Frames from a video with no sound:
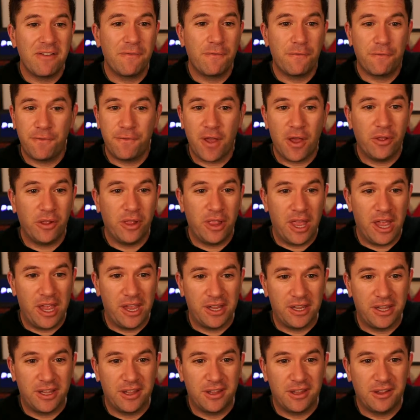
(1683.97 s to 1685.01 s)
felt
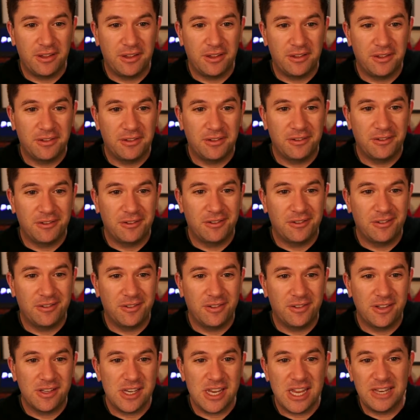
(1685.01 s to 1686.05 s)
like
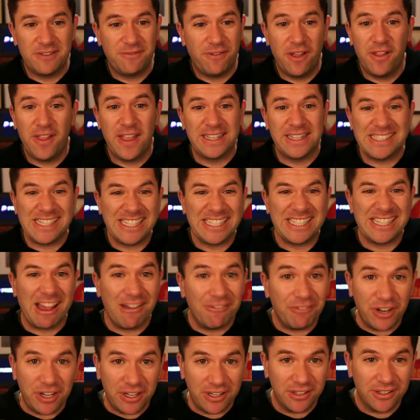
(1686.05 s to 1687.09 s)

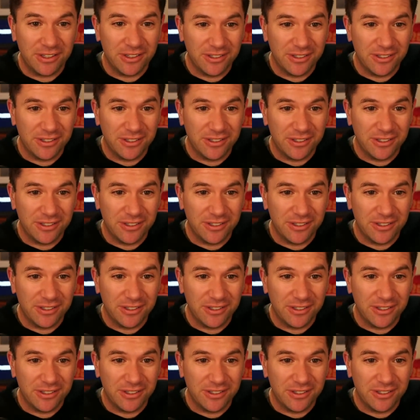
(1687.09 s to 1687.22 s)
7.